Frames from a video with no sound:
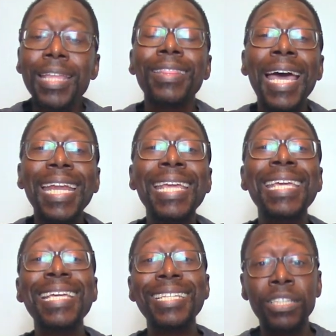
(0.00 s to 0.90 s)
That
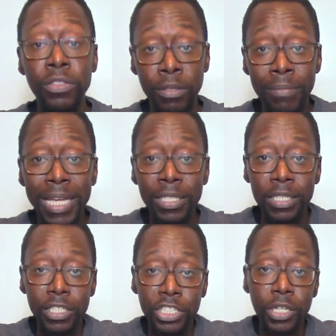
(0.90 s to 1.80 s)
is the
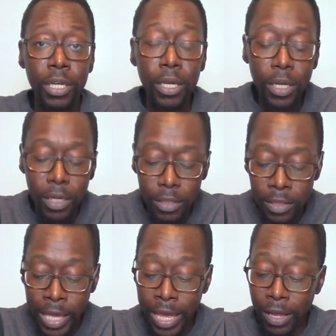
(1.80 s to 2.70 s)
message
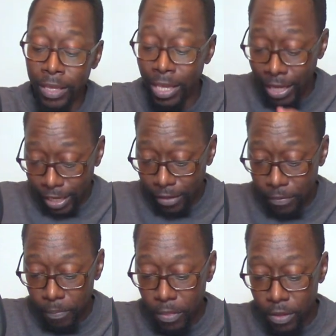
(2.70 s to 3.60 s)
that, again,
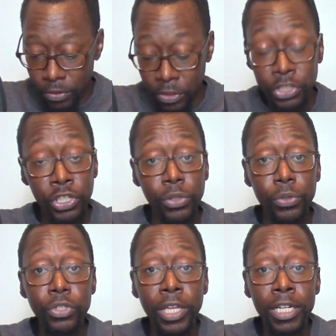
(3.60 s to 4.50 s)
the
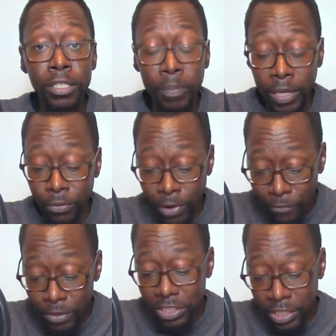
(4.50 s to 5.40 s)
Jews that is being
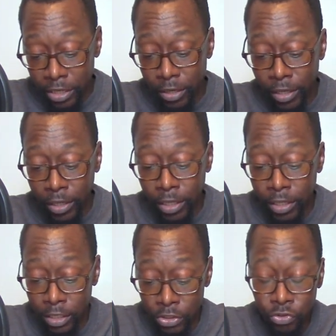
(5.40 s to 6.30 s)
referenced here
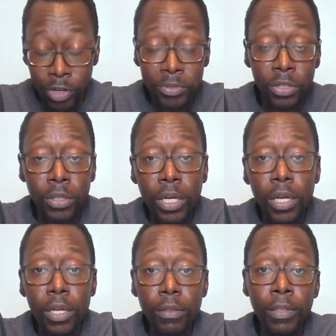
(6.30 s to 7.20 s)
in scripture,
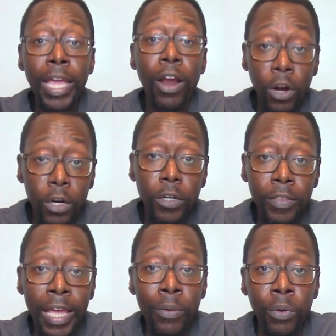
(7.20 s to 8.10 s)
they heard
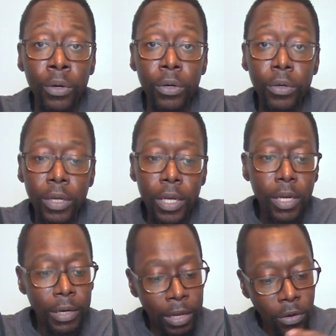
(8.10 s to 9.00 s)
that word.
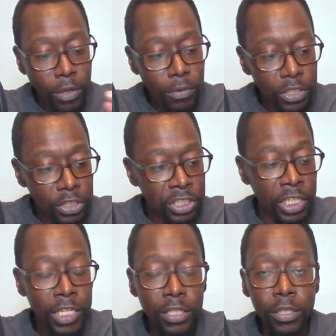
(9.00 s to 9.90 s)
Not only did
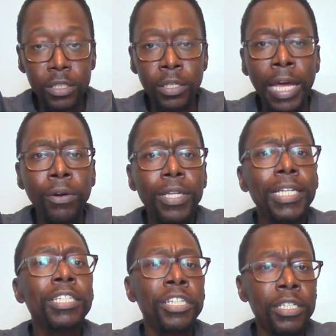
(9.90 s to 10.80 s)

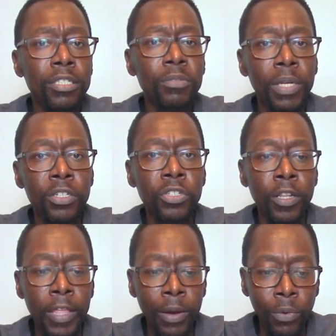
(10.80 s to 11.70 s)
Jesus minister
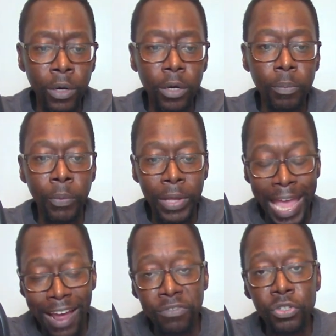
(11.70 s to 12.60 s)
that word, but we
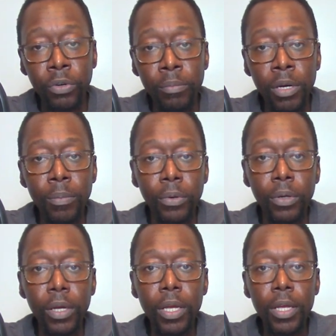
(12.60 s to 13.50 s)
have to
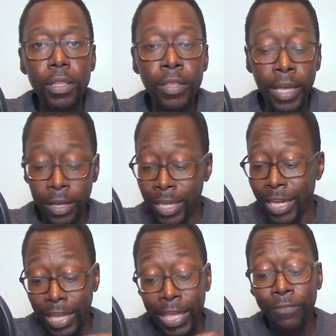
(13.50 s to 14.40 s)
remember that,
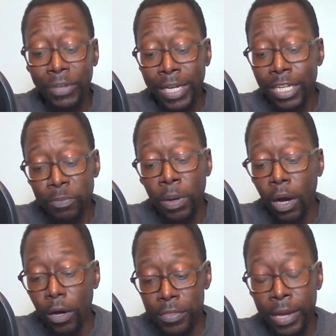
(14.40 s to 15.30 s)
again, if it is
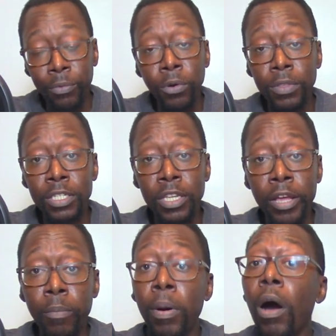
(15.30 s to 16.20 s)
Paul that wrote this
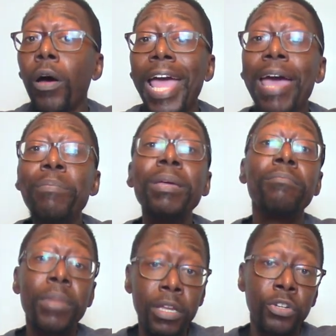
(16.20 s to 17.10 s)
letter, Paul had
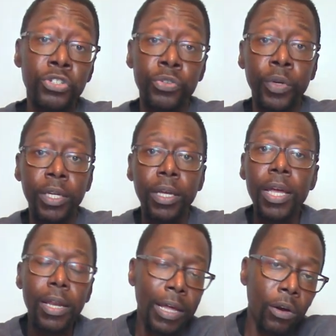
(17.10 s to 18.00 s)
been ministering.
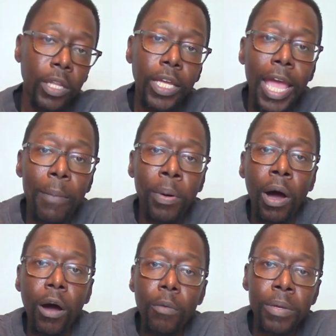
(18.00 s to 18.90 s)
Not only had
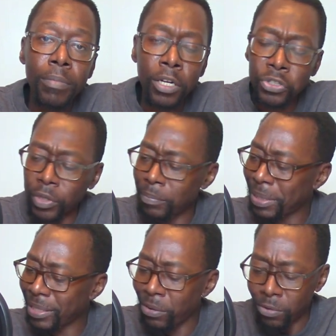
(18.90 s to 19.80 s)
Paul been ministering,
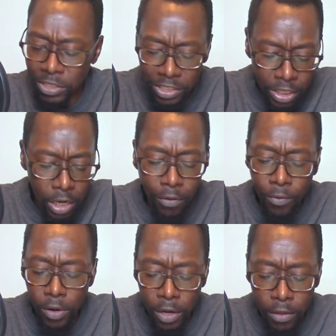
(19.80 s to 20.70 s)
but there were
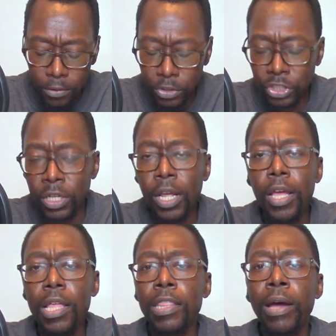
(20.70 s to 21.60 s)
several others
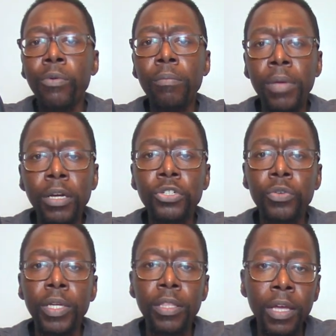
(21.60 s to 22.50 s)
that were
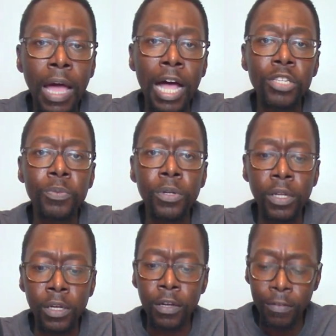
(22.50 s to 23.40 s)
ministering the gospel
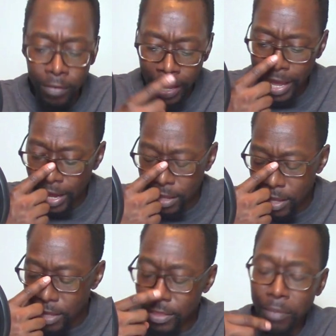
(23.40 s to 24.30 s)
of God.
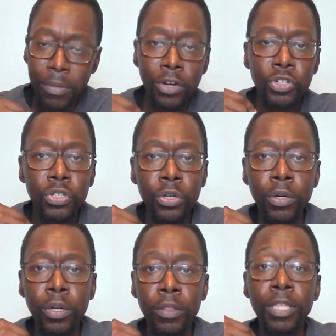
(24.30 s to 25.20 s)
They
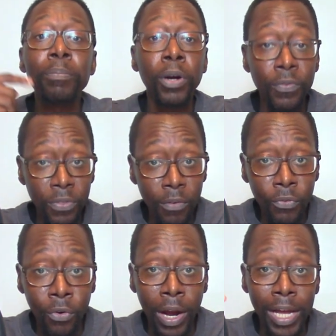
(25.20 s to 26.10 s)
ministered the birth of
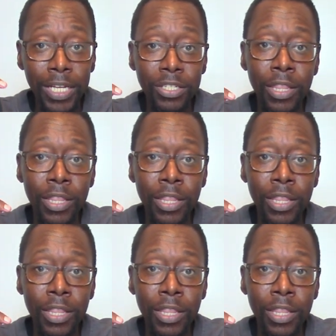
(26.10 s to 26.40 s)
Christ.